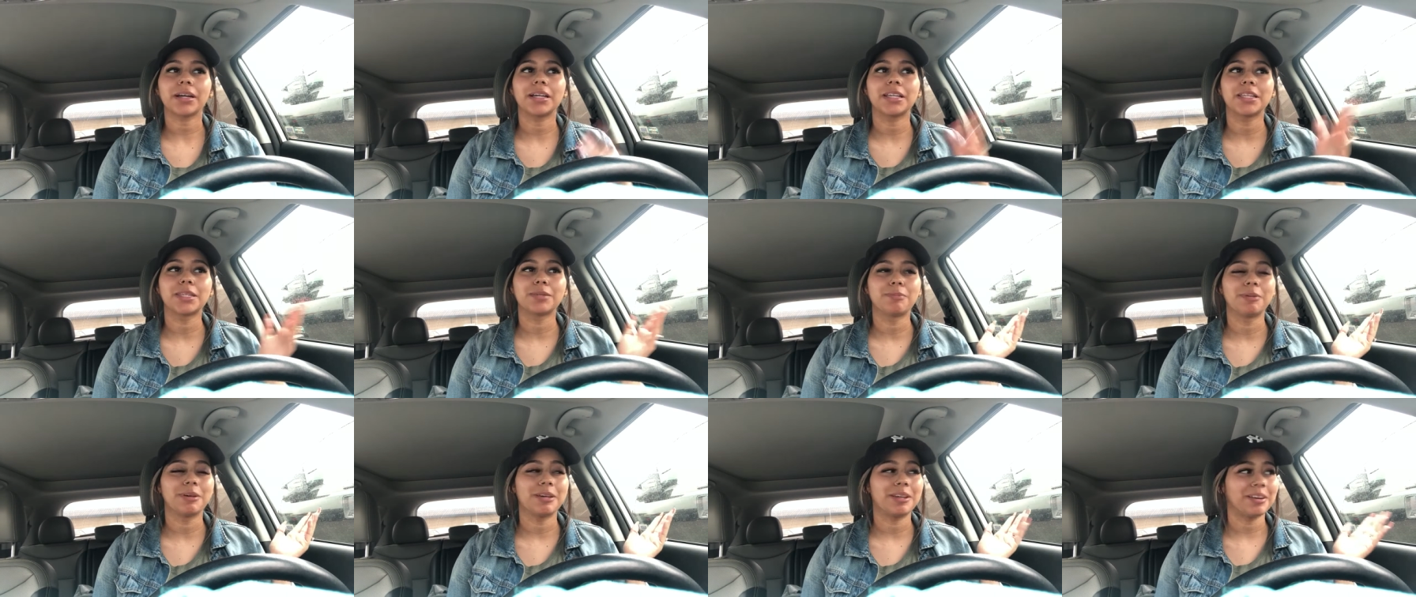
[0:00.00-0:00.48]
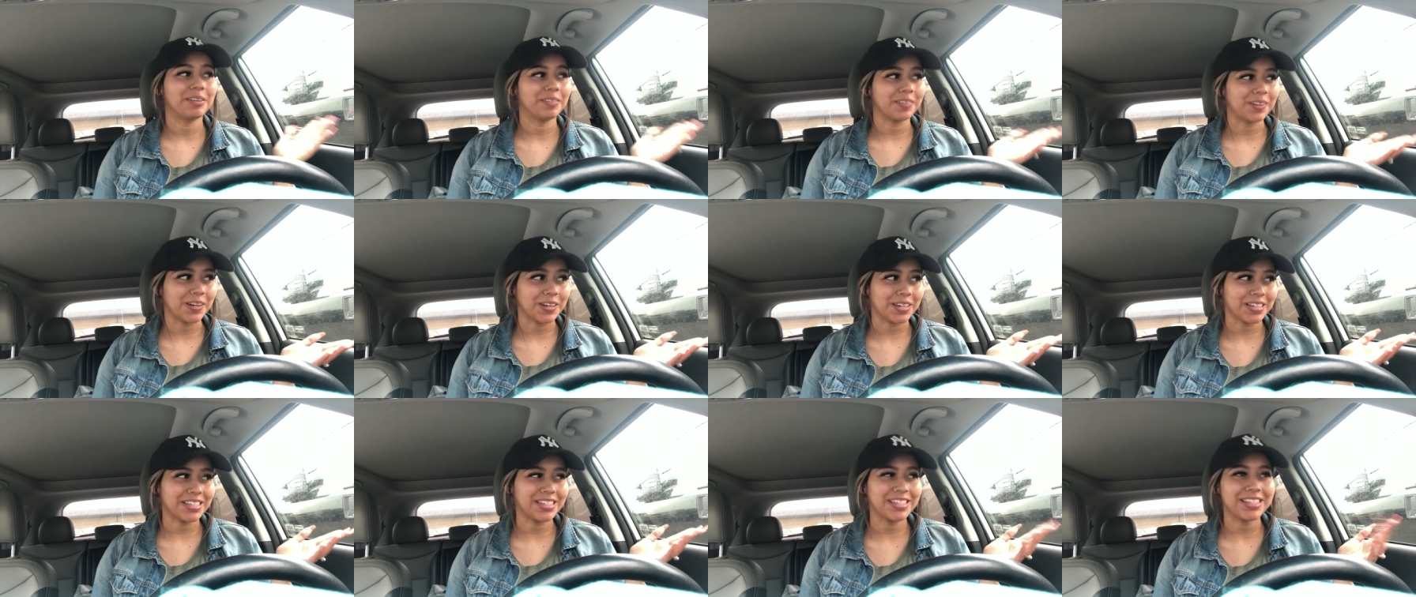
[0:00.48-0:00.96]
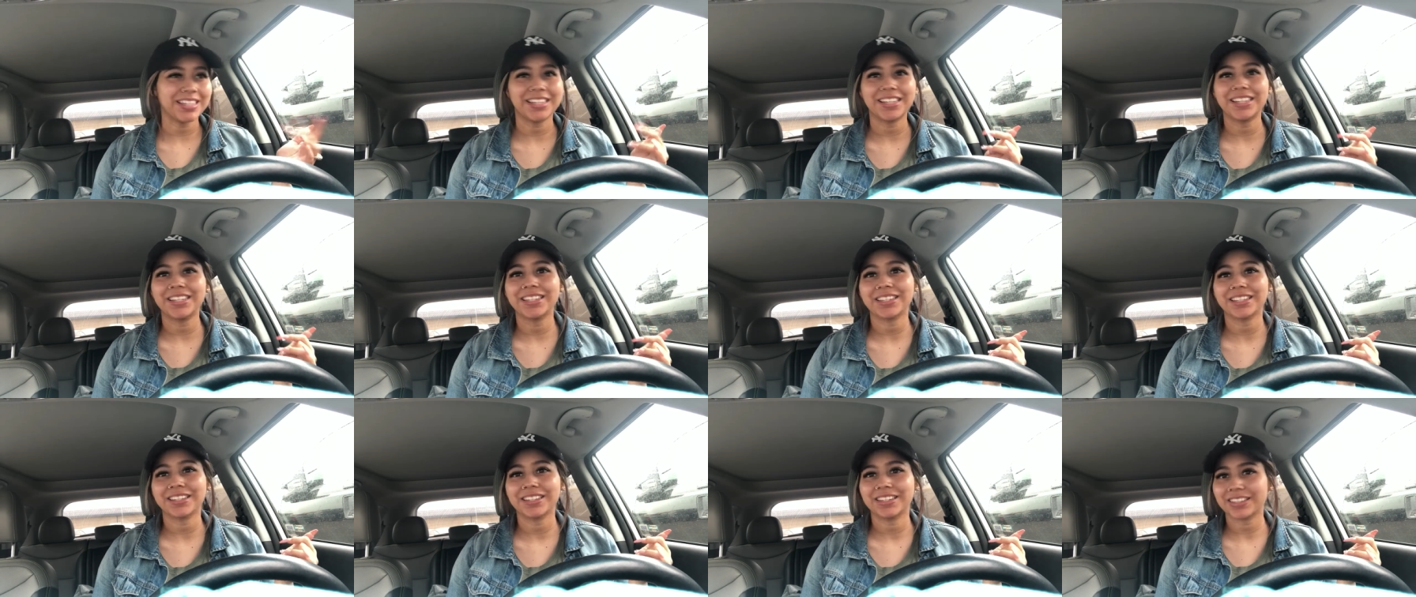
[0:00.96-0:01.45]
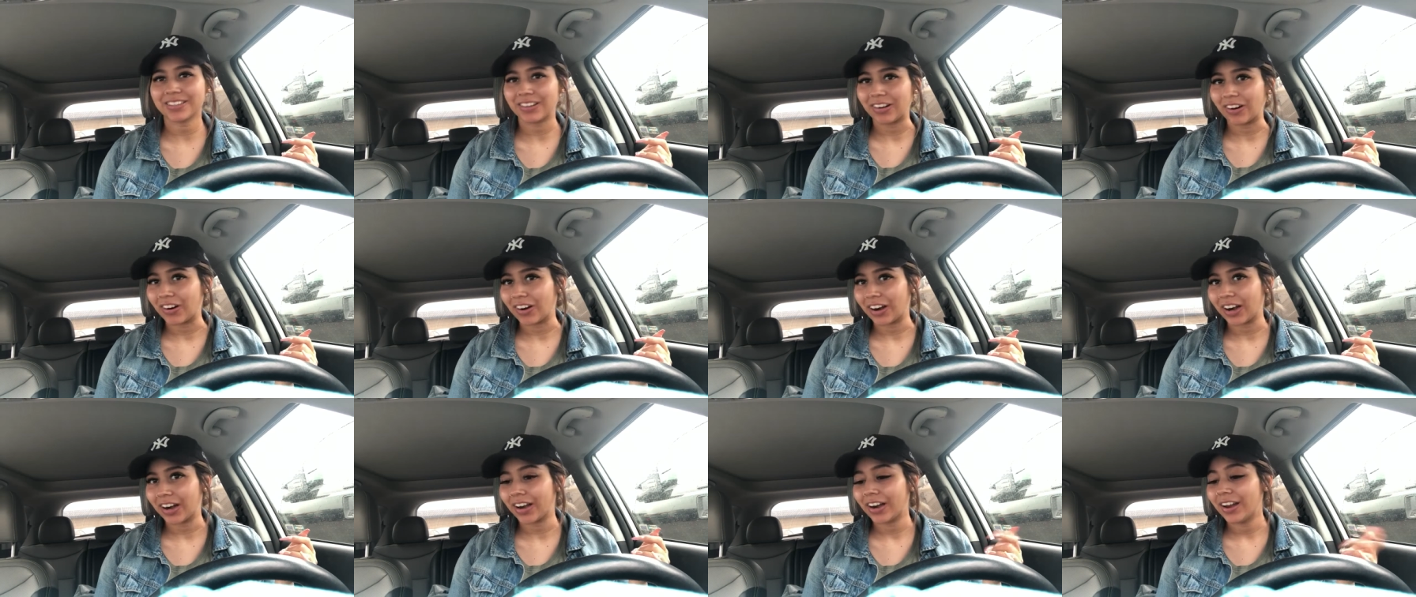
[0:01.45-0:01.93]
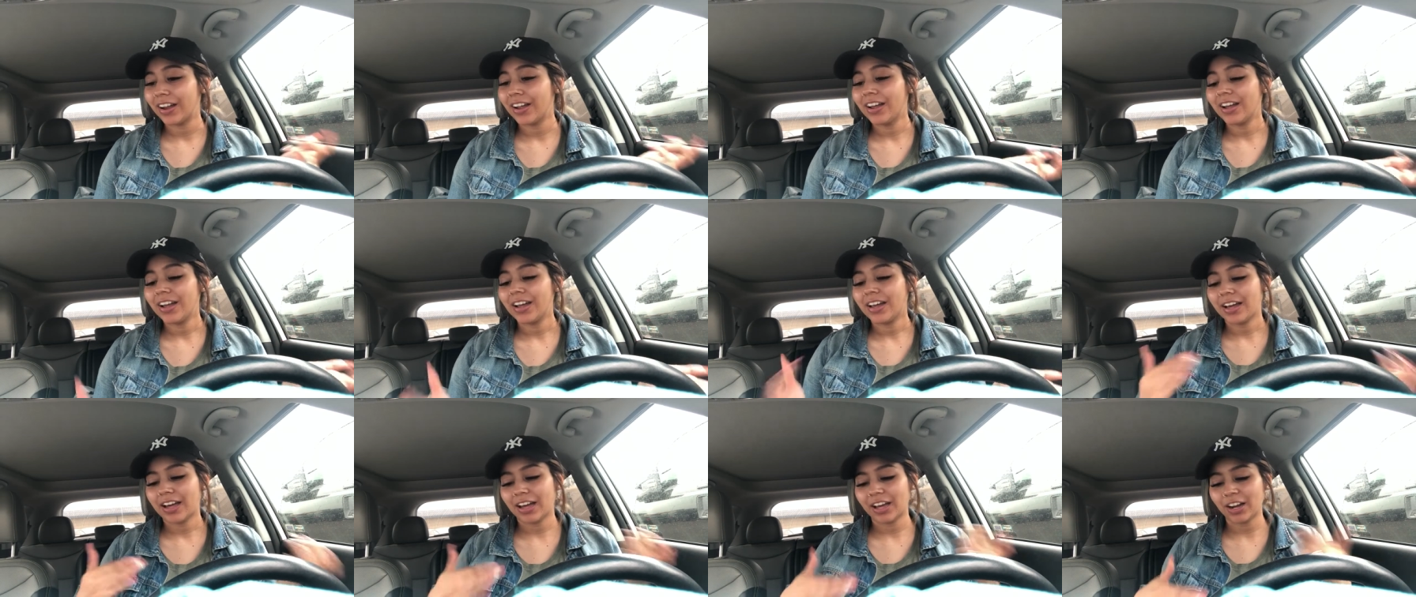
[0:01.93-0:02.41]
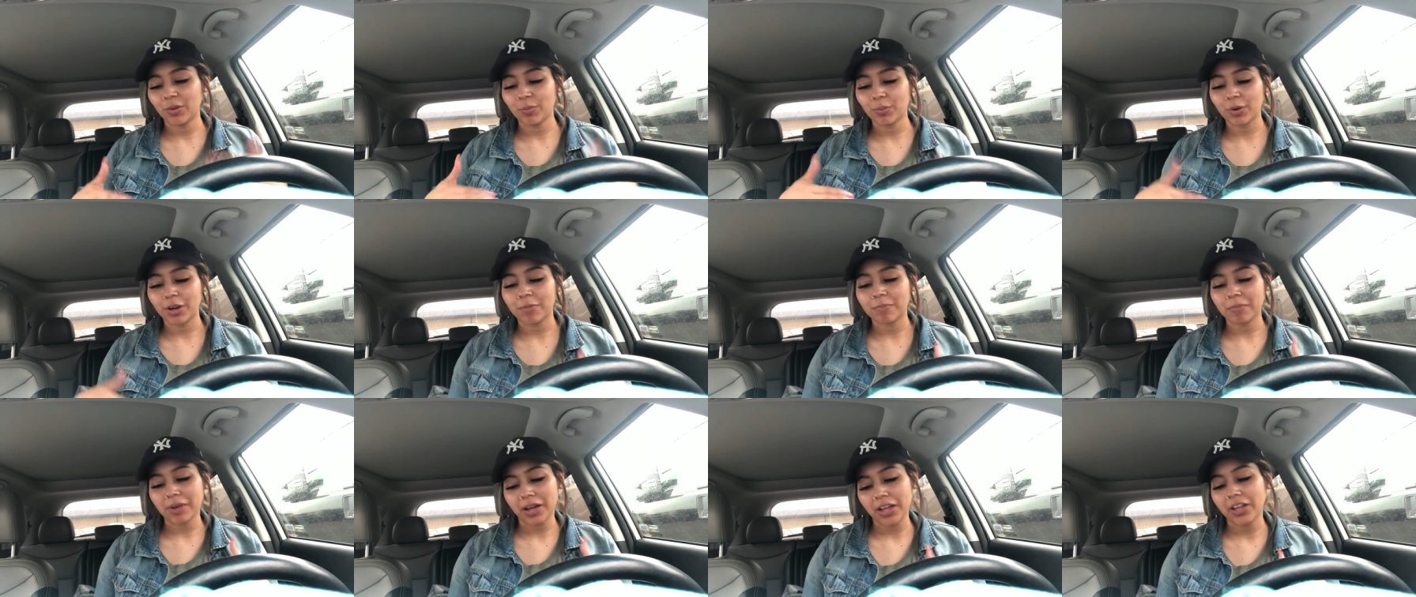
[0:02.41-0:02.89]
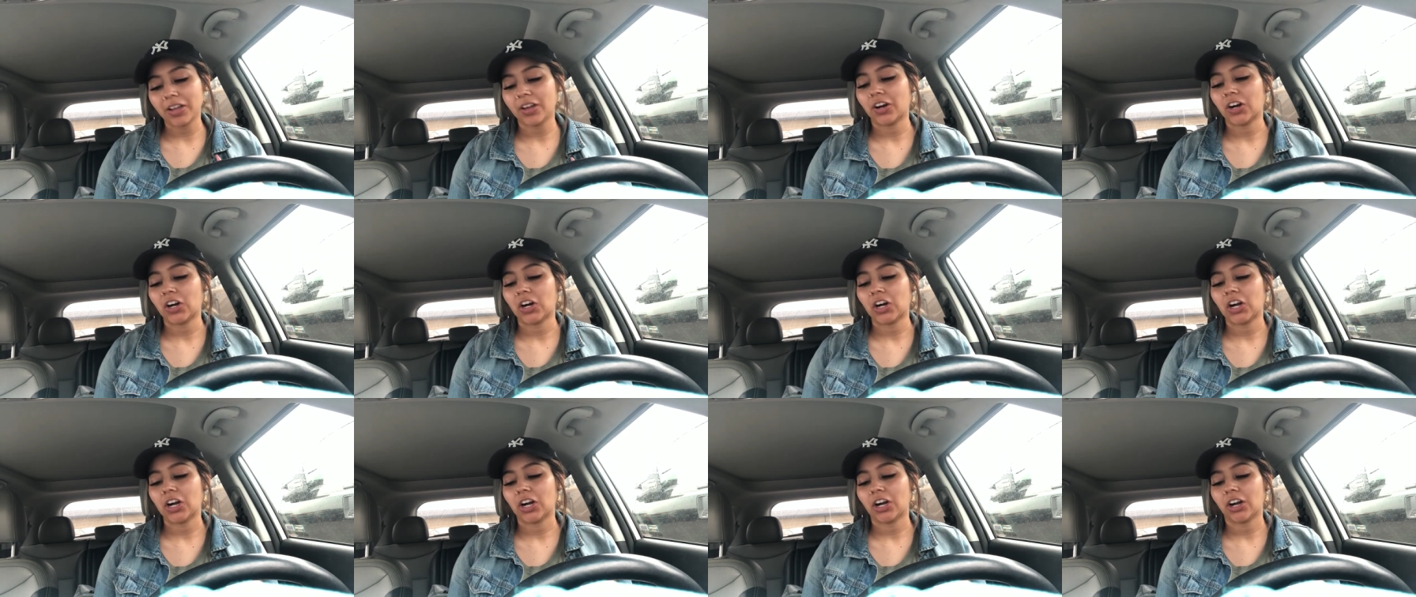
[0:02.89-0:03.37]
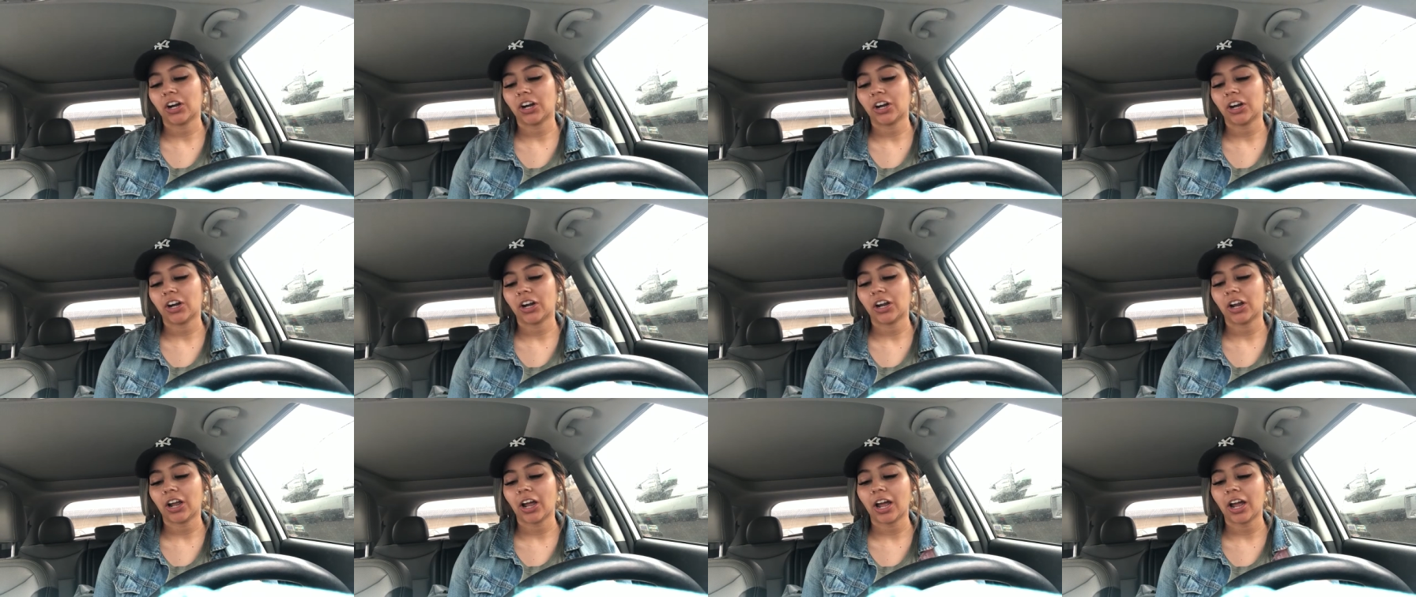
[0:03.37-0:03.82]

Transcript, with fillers: husband locked his keys in his car, had to bring my car.